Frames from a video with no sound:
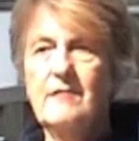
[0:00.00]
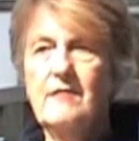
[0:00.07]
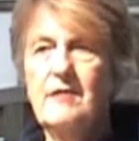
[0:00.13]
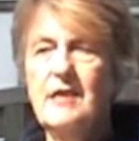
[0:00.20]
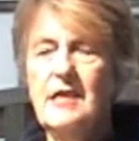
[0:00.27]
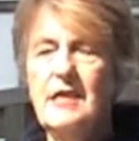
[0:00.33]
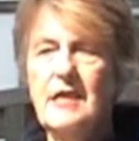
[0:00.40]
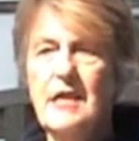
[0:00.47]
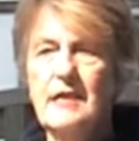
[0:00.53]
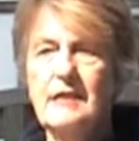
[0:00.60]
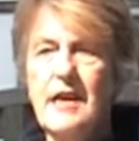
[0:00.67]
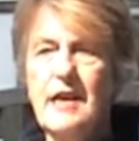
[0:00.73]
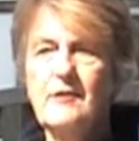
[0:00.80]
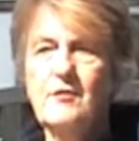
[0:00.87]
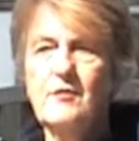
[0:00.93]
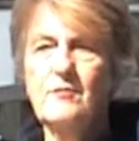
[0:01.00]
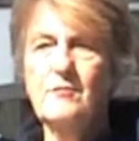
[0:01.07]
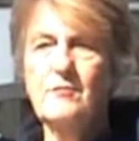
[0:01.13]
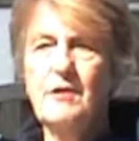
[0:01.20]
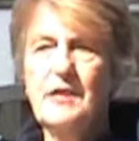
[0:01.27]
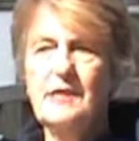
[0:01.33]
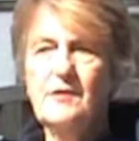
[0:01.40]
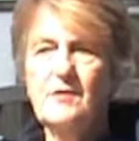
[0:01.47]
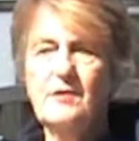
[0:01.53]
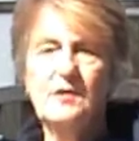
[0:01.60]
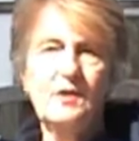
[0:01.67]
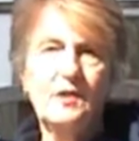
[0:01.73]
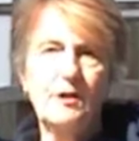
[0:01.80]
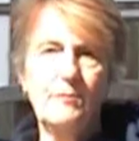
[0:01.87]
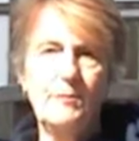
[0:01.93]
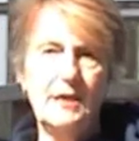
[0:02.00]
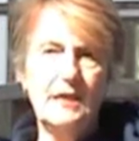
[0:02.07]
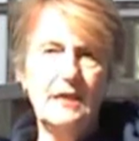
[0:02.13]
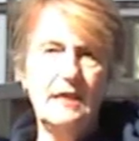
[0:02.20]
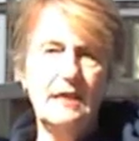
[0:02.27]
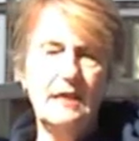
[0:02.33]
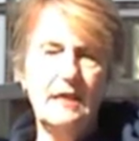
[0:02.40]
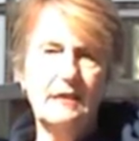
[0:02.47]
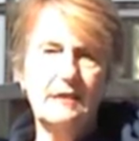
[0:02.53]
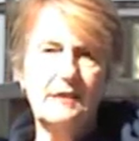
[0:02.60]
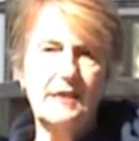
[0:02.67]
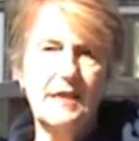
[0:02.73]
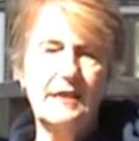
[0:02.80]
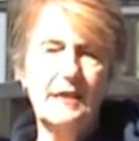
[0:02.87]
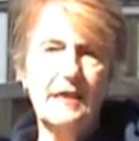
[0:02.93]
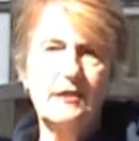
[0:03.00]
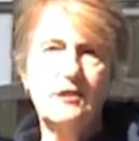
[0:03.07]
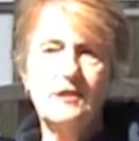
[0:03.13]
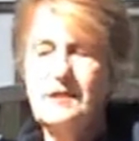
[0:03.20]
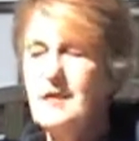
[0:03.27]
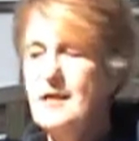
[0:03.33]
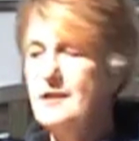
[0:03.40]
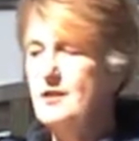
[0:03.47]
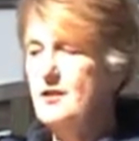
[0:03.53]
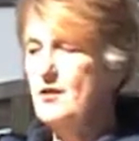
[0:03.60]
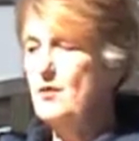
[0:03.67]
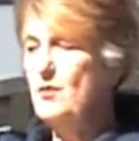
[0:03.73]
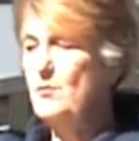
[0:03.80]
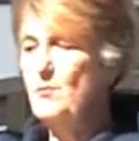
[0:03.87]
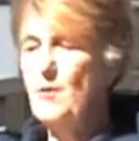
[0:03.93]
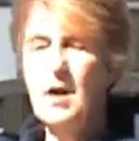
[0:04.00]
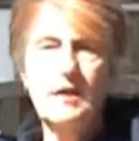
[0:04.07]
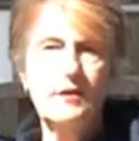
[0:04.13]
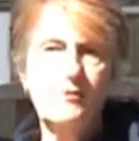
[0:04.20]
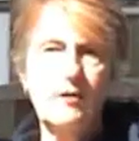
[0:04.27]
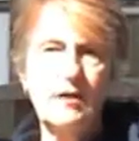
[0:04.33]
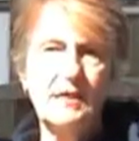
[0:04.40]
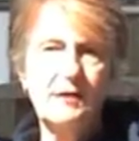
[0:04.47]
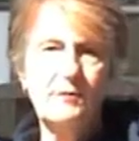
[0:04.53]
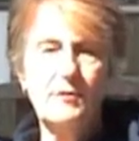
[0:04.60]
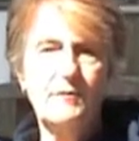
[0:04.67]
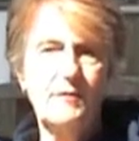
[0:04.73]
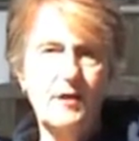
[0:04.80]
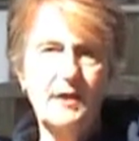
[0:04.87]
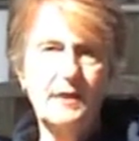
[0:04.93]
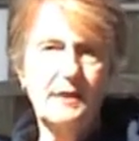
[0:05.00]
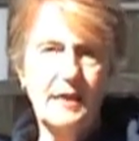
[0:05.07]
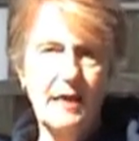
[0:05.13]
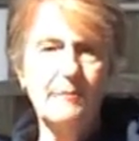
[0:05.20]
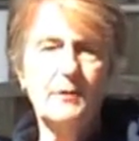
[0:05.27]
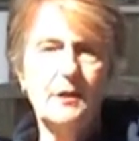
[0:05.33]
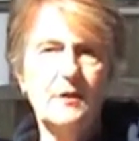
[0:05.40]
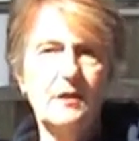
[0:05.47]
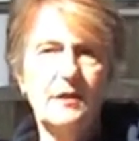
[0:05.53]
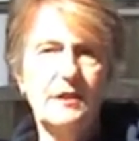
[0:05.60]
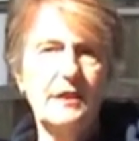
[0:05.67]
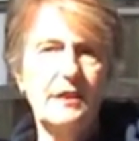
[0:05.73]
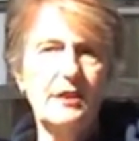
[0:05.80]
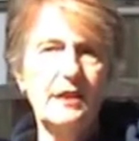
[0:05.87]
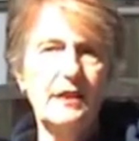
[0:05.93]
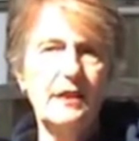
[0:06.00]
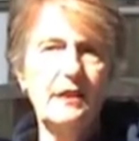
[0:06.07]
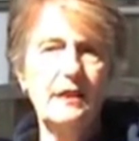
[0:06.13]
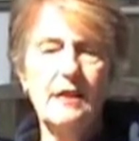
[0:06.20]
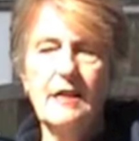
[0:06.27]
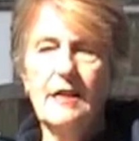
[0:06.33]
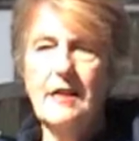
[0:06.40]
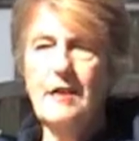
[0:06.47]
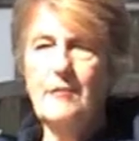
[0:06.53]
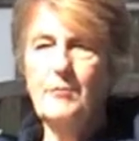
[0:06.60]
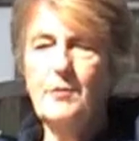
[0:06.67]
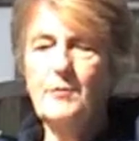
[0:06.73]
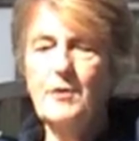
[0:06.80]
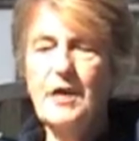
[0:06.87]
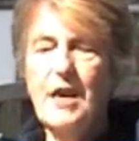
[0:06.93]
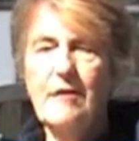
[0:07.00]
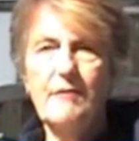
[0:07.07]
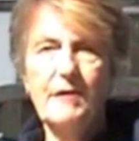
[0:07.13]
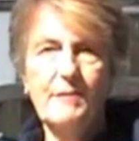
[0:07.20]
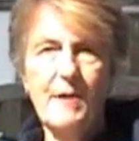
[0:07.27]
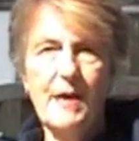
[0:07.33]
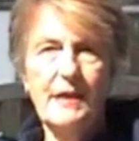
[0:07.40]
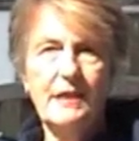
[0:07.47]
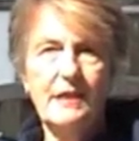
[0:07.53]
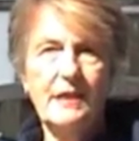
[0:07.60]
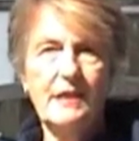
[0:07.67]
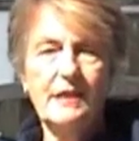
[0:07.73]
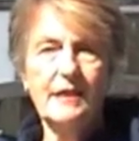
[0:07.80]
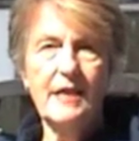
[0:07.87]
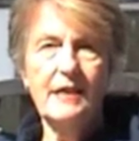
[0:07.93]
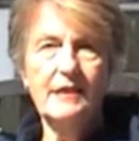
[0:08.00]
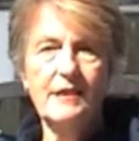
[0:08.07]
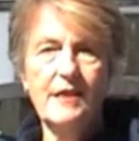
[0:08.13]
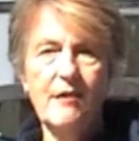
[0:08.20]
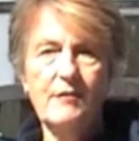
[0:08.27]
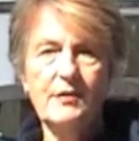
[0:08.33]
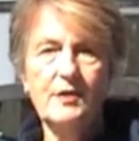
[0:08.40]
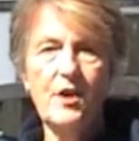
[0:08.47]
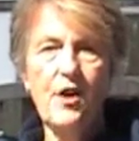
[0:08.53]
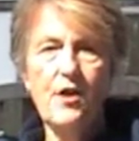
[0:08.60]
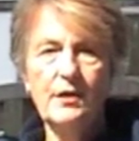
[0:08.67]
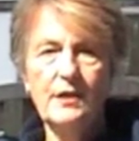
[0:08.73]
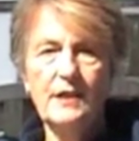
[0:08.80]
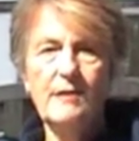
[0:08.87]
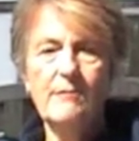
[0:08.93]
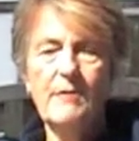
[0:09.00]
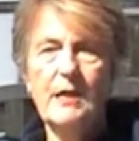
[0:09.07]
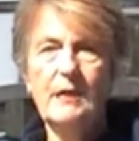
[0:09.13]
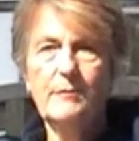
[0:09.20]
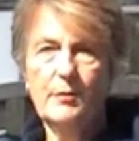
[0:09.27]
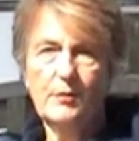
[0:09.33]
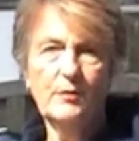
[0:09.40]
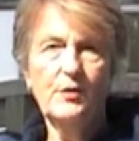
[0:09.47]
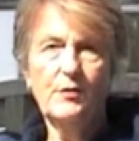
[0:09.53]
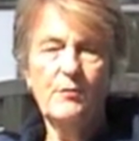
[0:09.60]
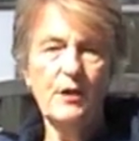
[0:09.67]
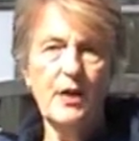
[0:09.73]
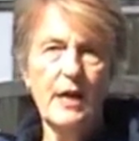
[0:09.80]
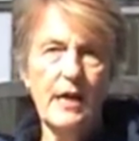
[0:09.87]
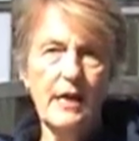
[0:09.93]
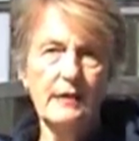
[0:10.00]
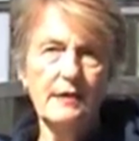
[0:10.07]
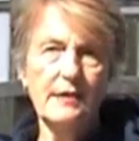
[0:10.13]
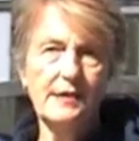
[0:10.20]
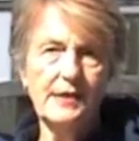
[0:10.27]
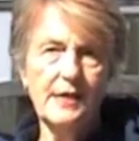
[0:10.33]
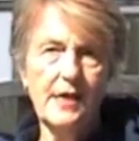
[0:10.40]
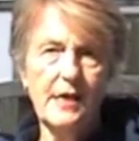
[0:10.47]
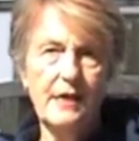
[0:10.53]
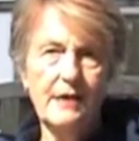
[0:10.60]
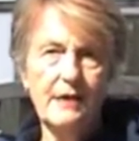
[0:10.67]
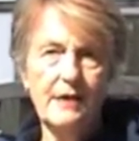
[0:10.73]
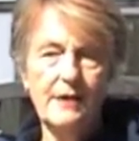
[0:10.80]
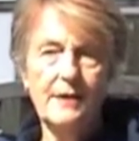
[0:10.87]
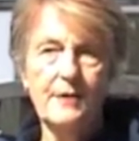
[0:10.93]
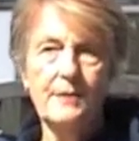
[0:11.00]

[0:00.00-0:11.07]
The Natural Resources Committee in the state legislature, whom I addressed, were very sceptical initially, but when I went back a year later they were totally amenable to what I had to say,